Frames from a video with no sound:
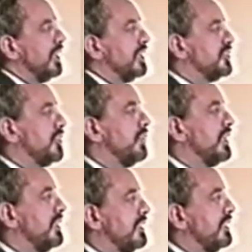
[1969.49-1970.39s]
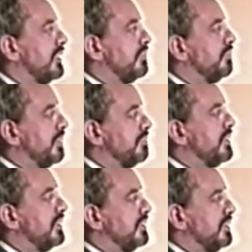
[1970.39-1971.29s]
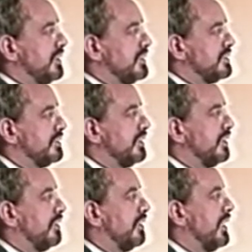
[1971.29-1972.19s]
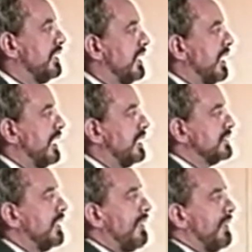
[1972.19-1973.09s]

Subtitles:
And so one of the abilities that a client has